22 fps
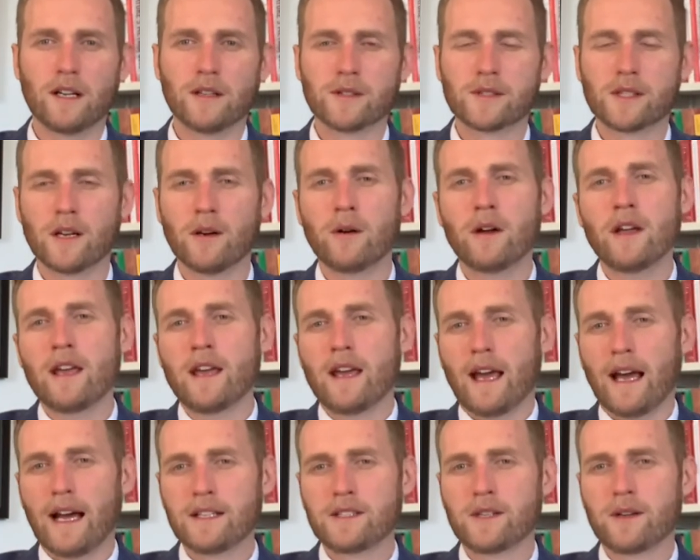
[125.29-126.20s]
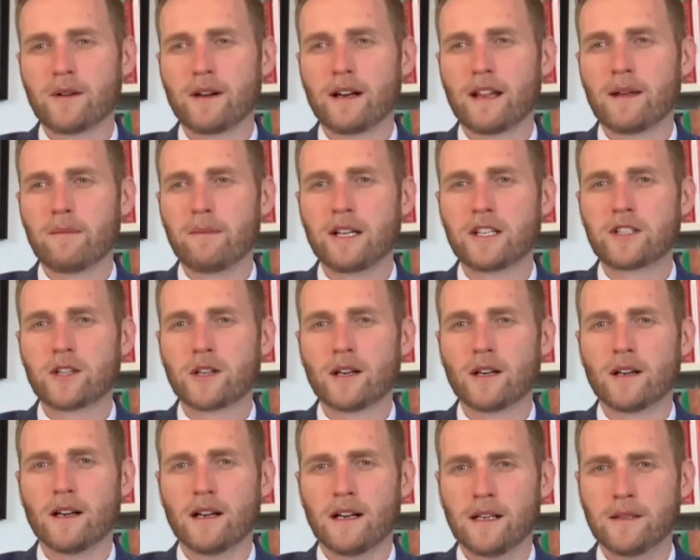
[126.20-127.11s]
So as you go on to that, make
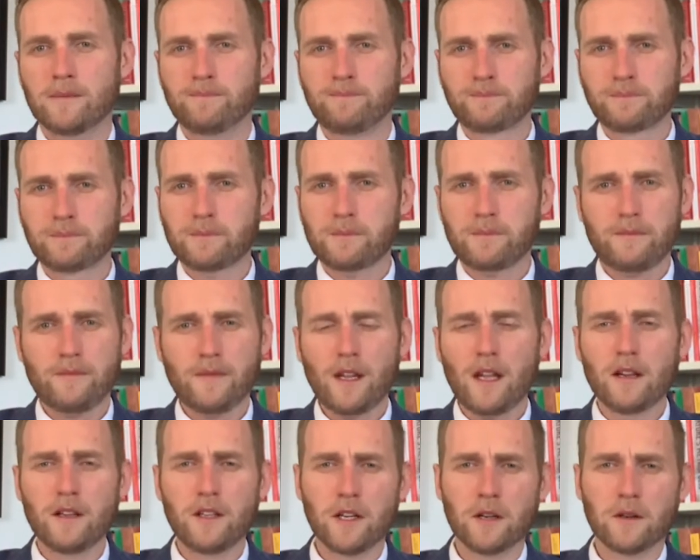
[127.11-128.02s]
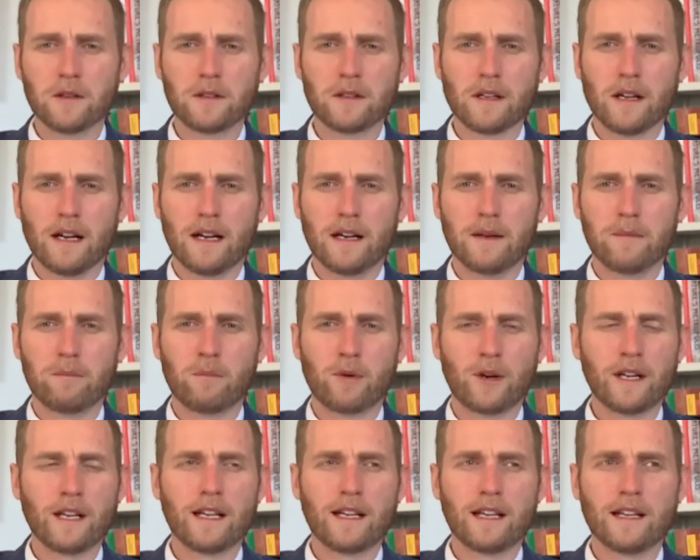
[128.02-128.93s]
sure you're
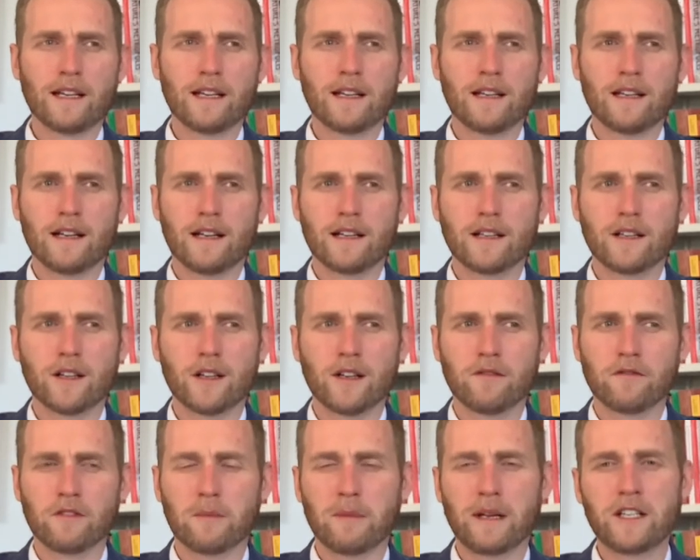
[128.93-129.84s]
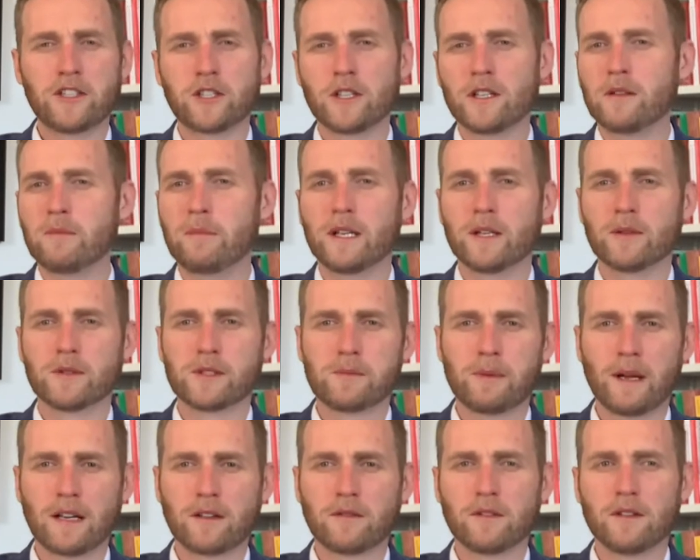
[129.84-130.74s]
bringing in good information, you're being
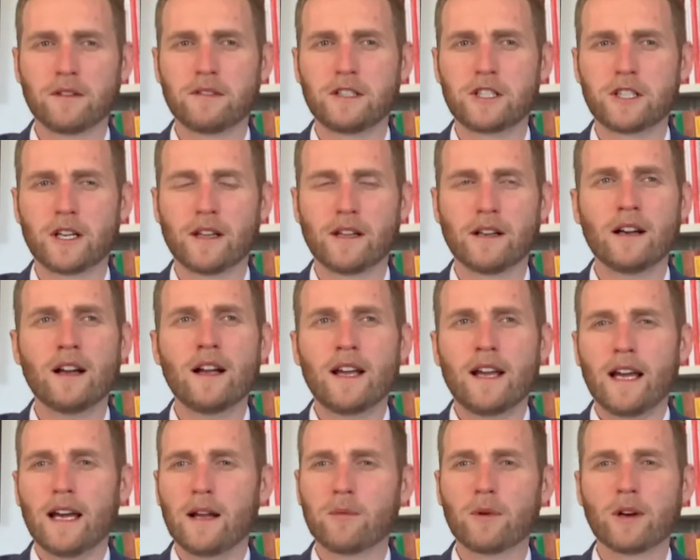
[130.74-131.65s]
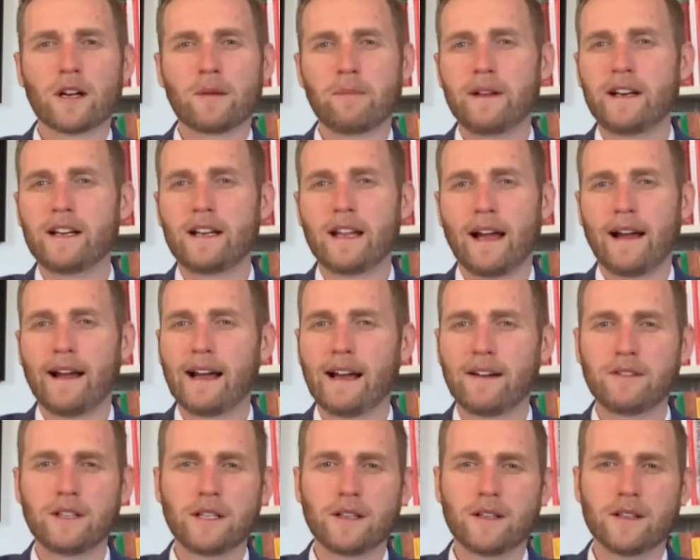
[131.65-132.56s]
respectful of each other, and we're committed to
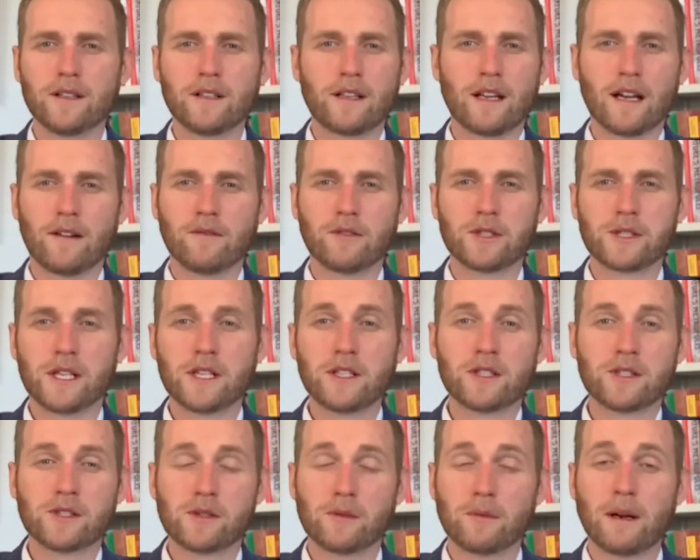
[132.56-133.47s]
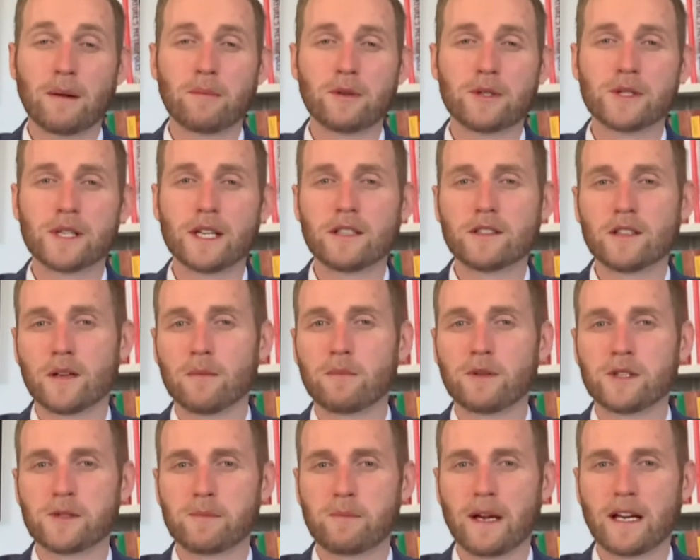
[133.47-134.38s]
having good conversations that represent our
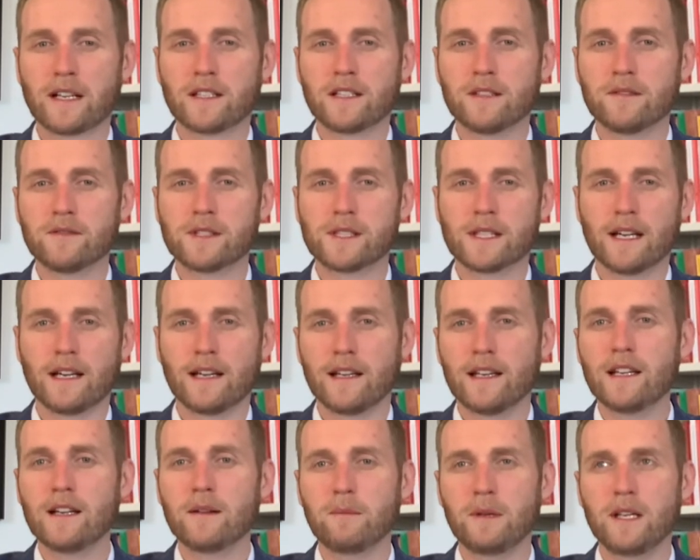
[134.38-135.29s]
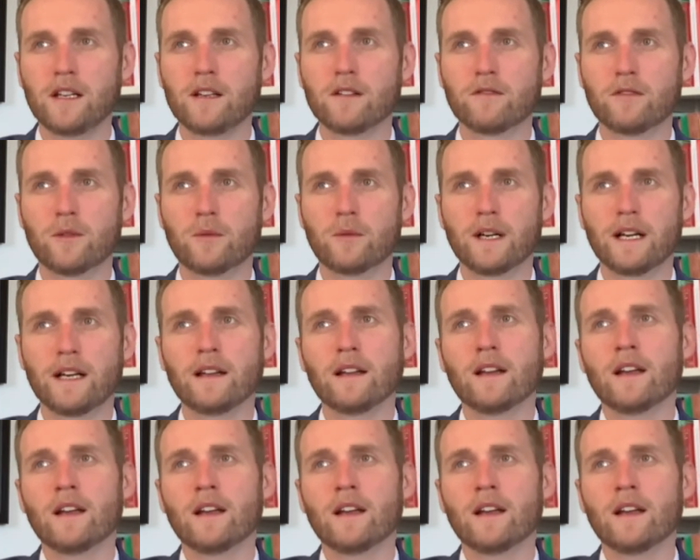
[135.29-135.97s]
perspectives in a meaningful way.